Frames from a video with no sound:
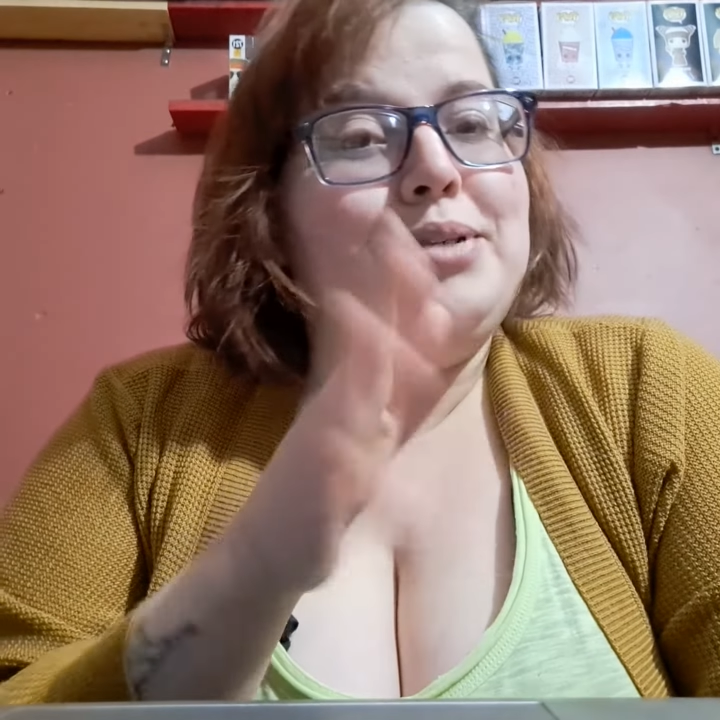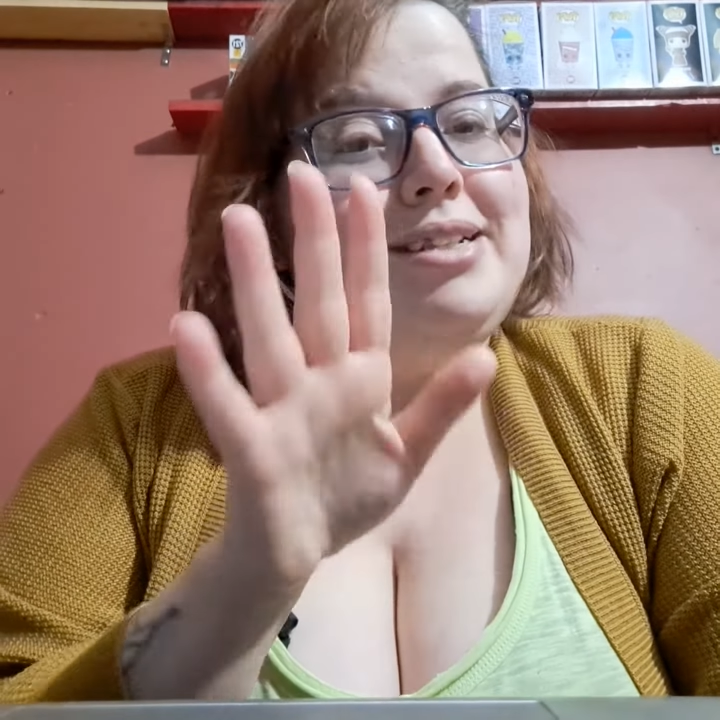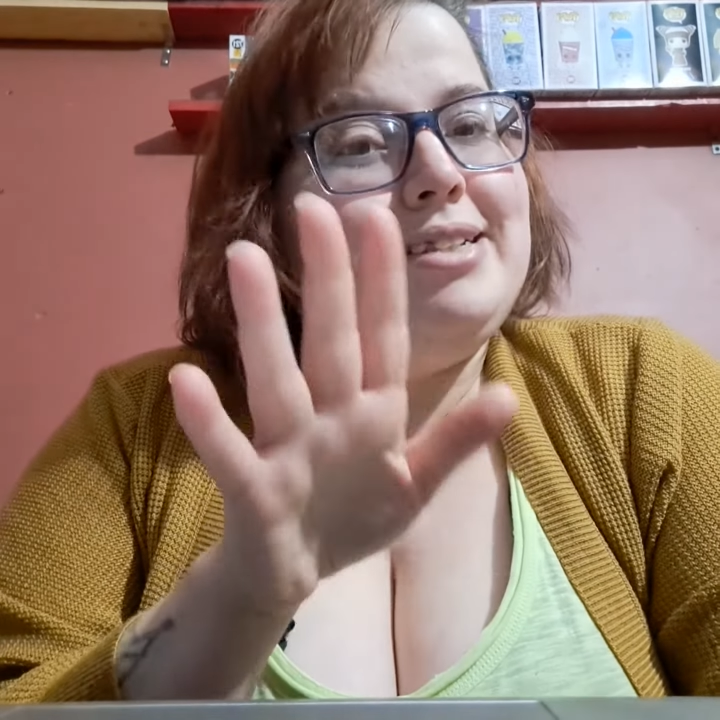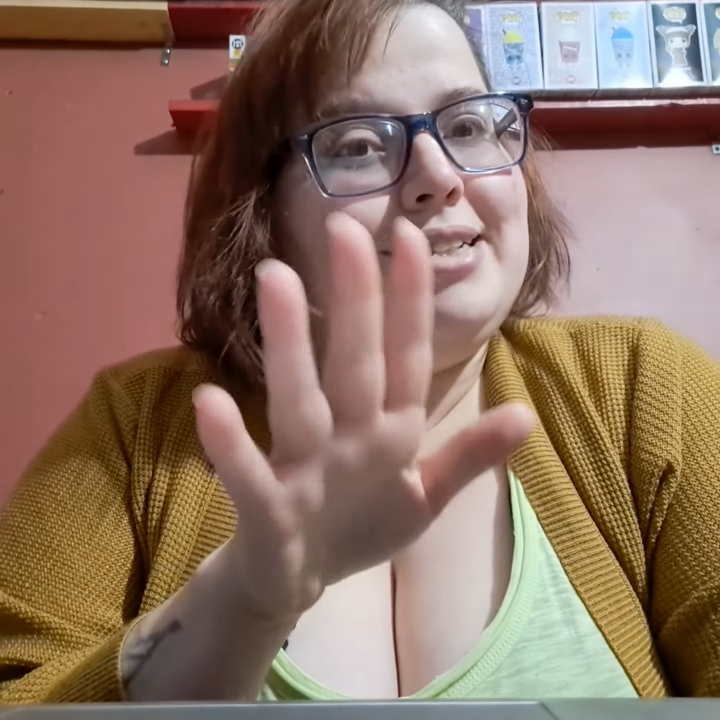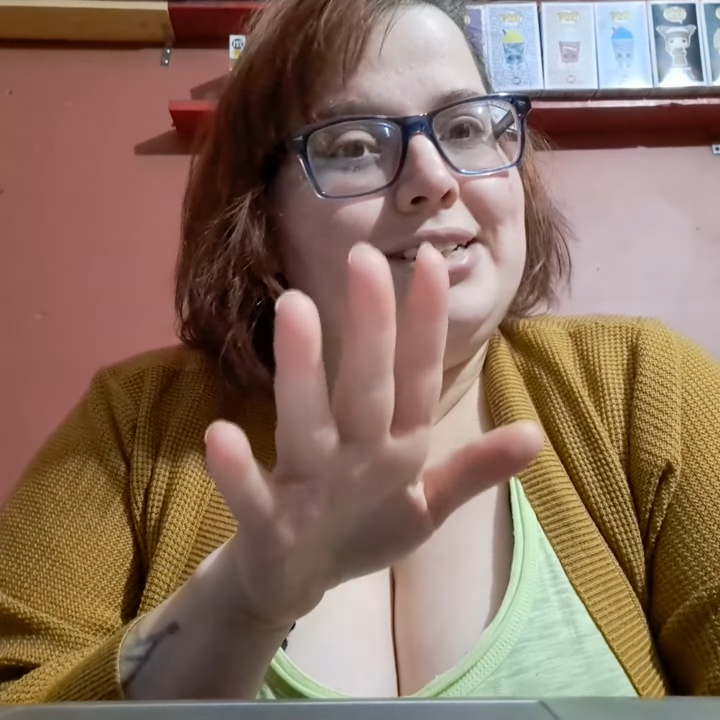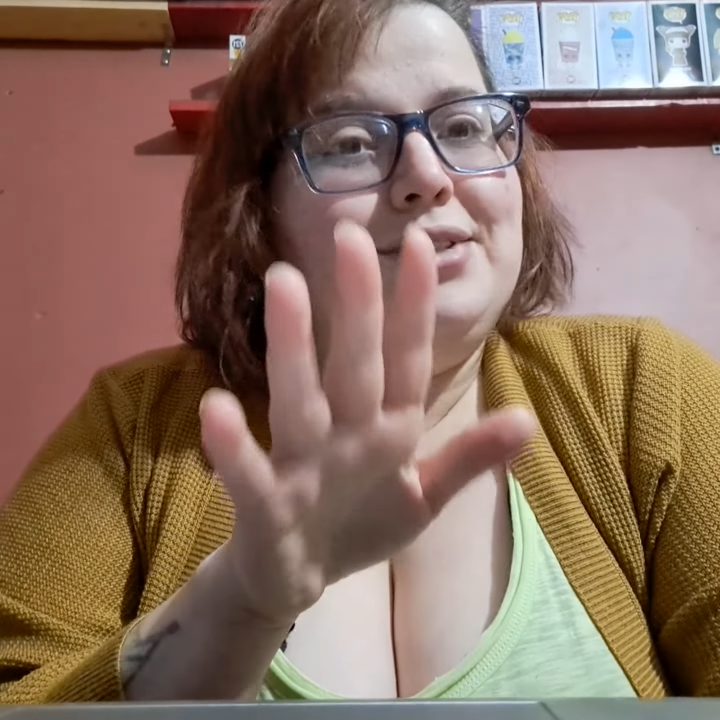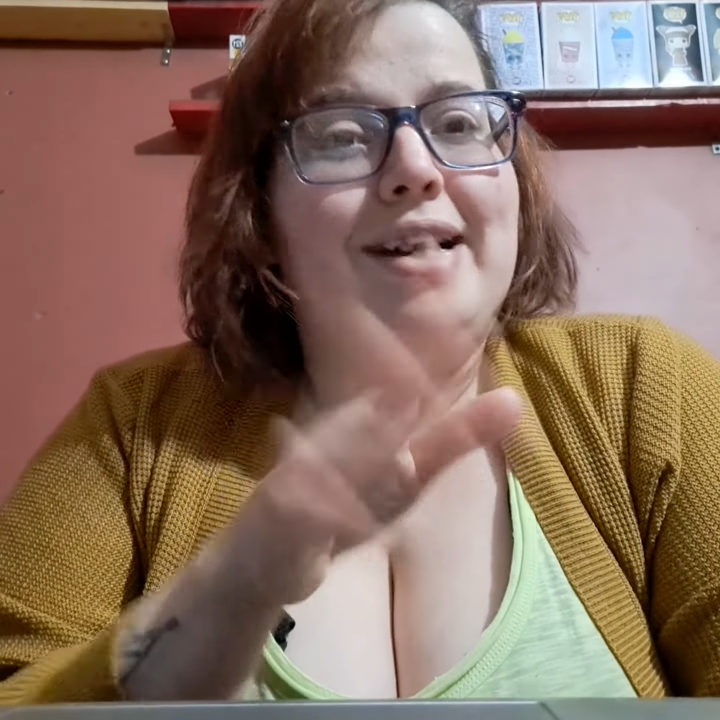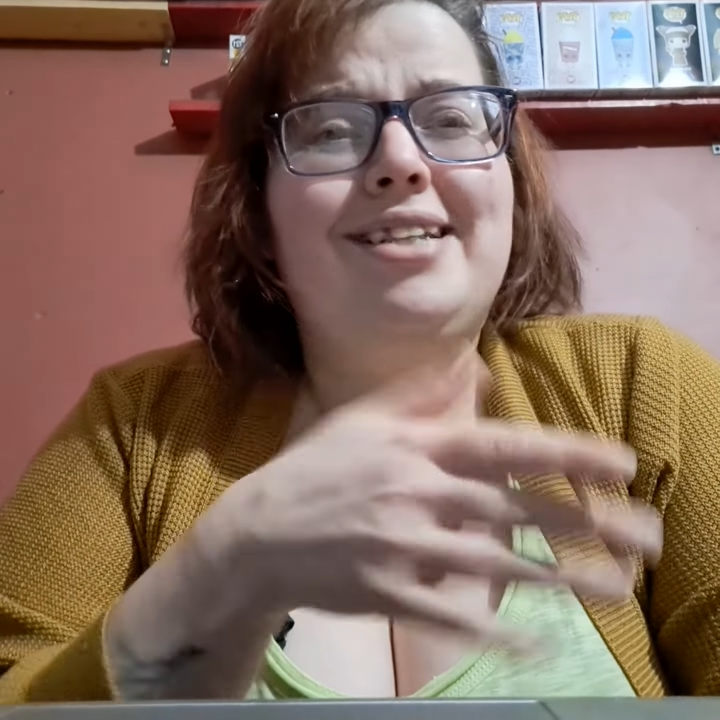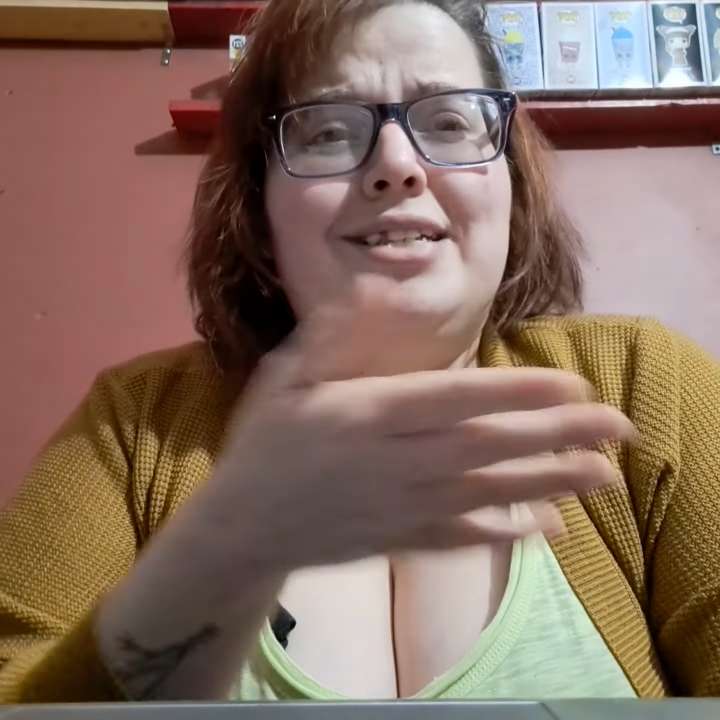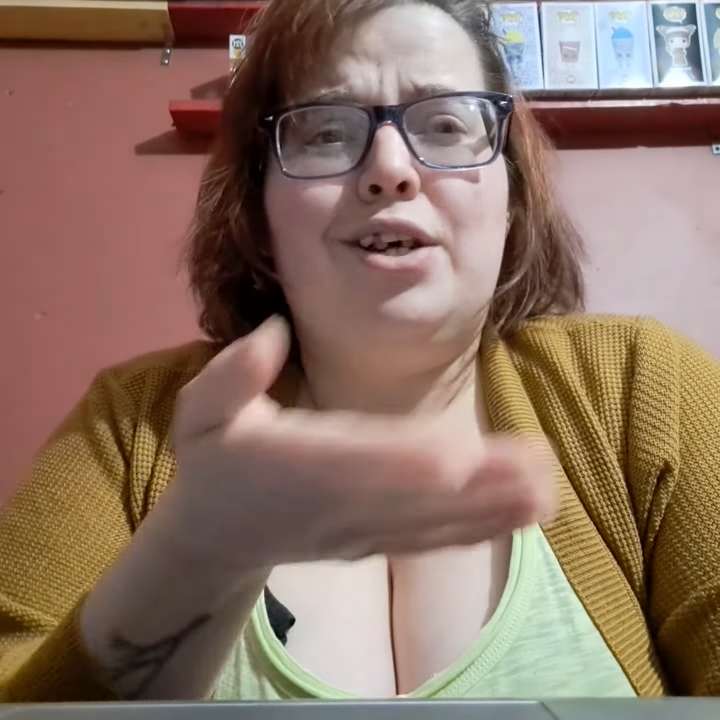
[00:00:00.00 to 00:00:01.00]
but still,
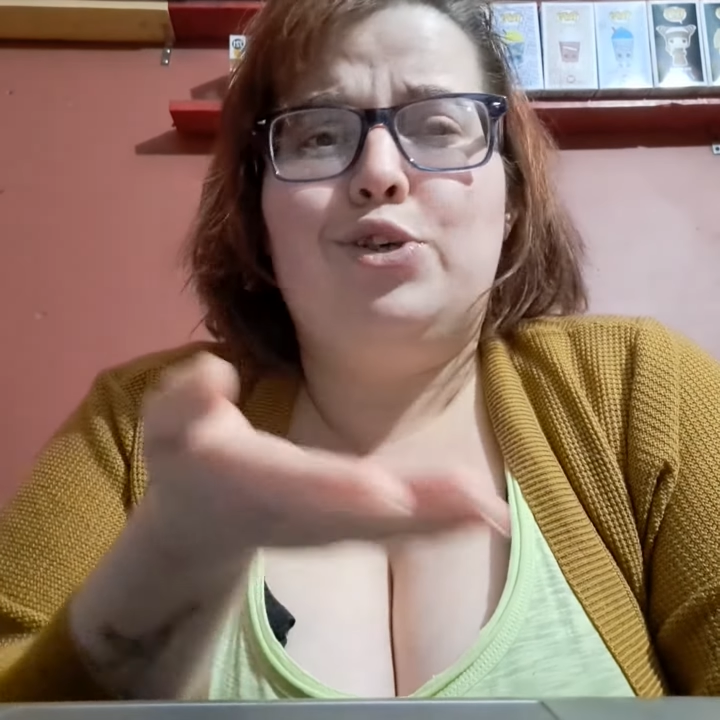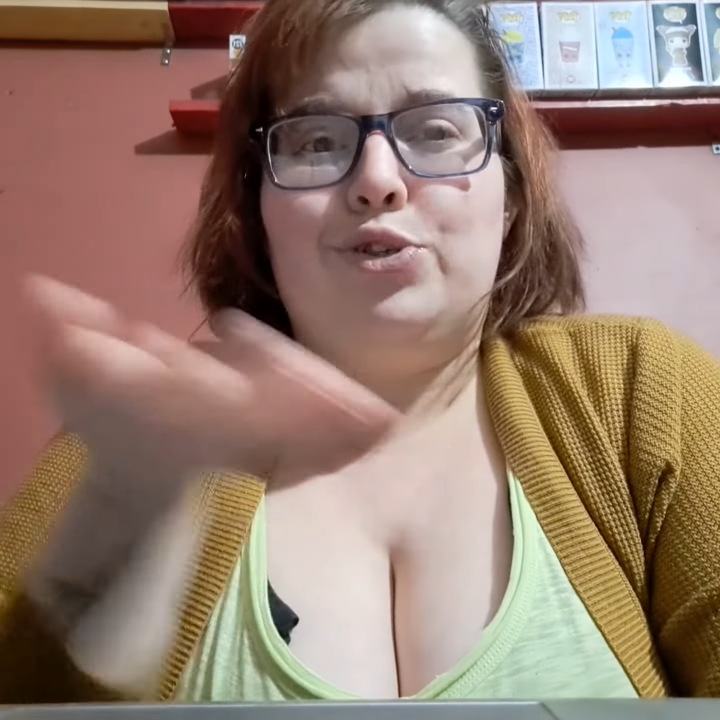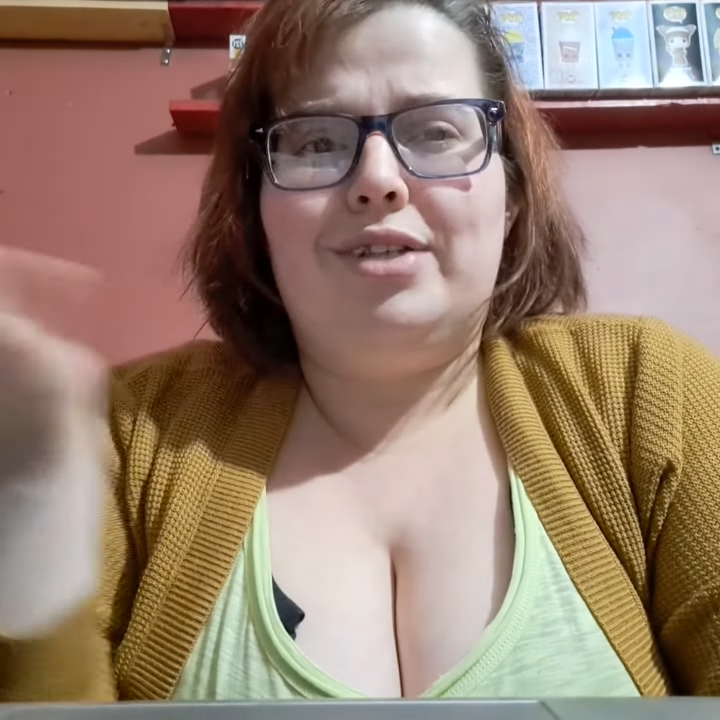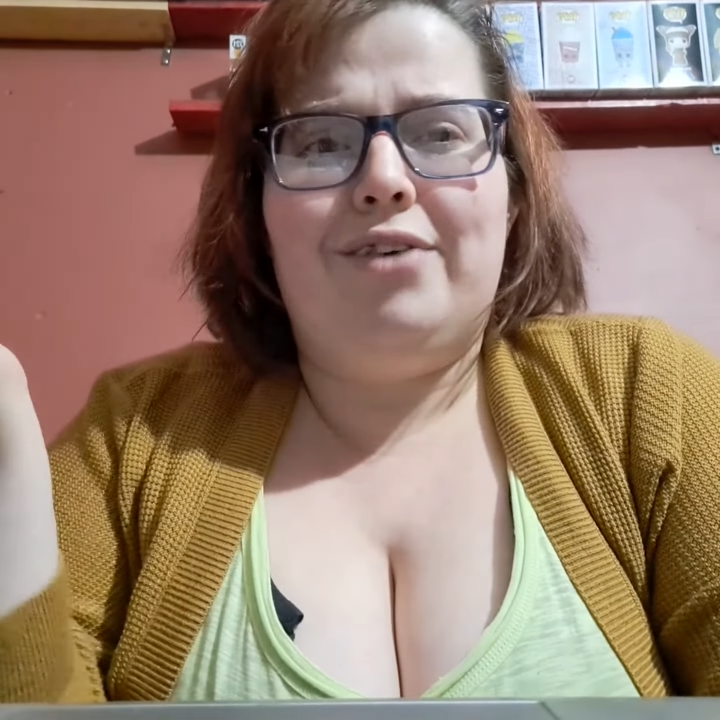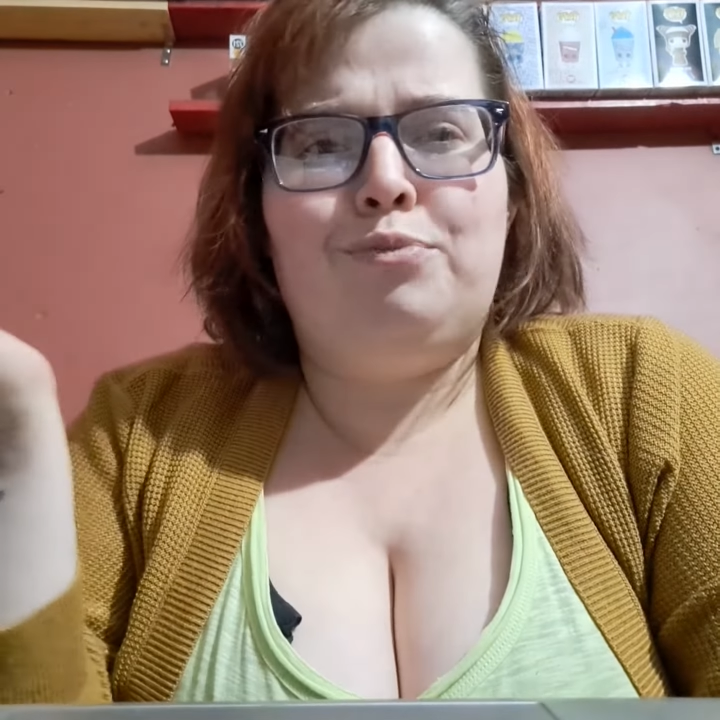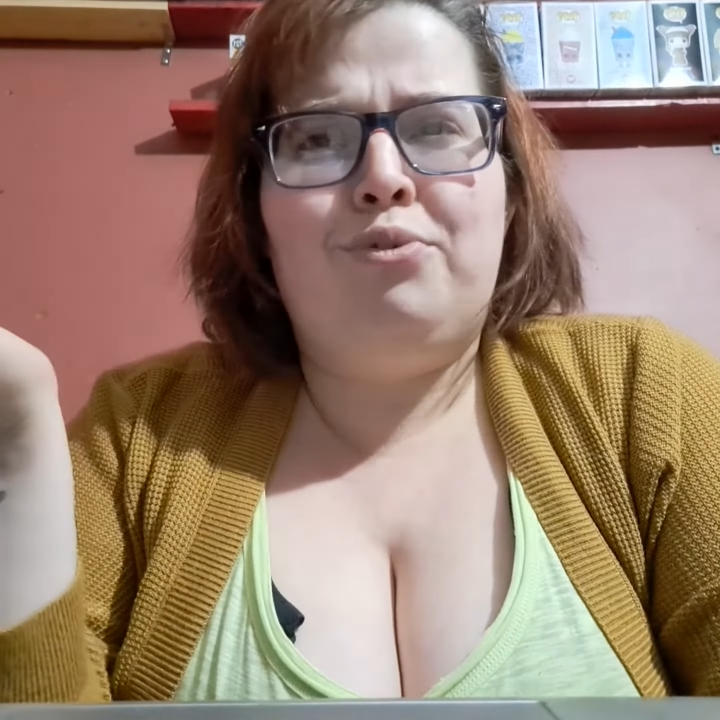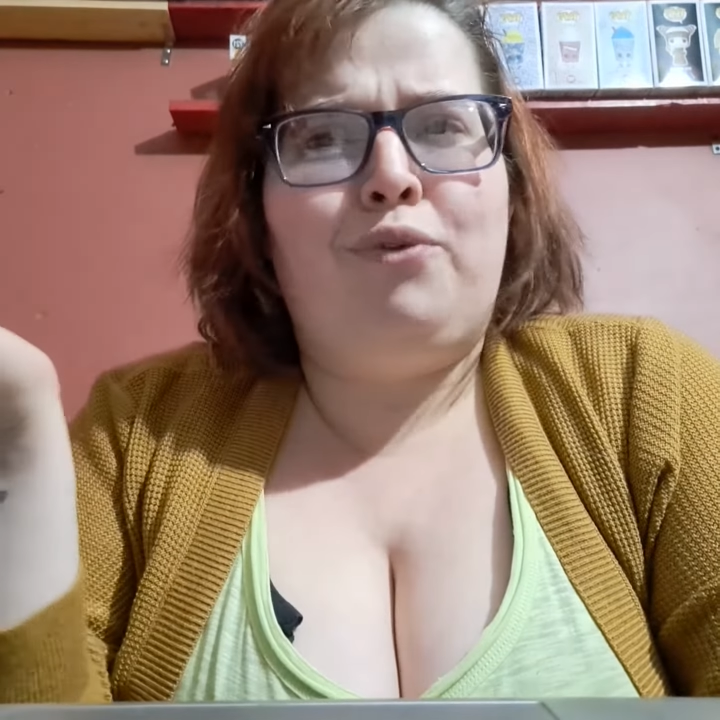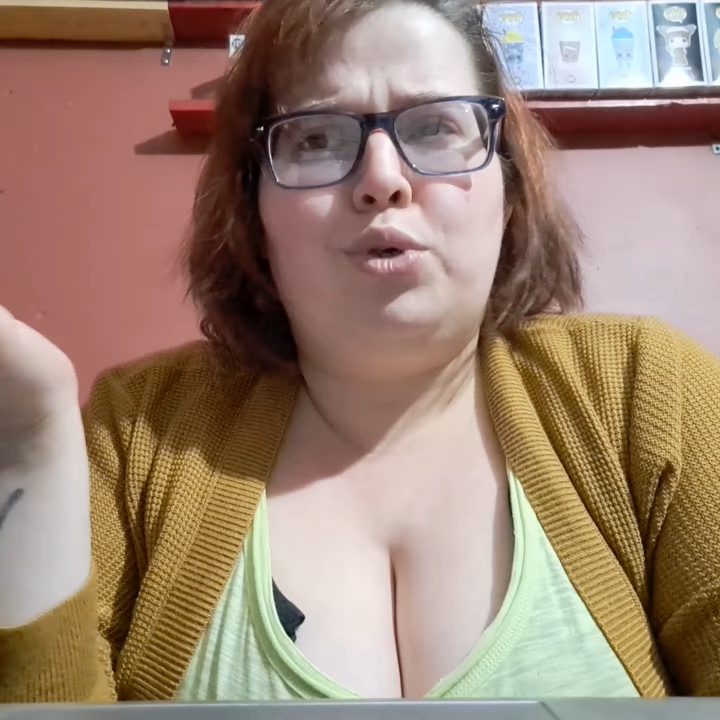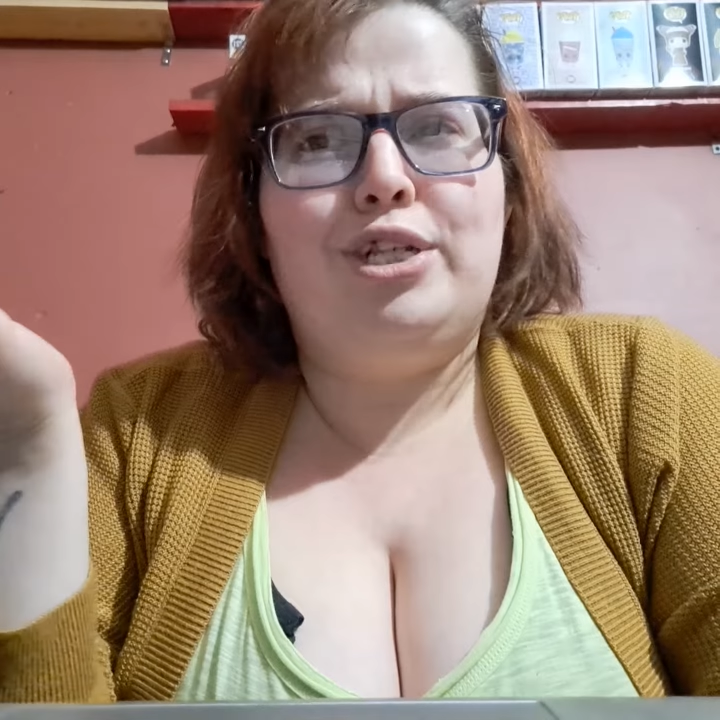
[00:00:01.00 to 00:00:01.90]
and Sandra left before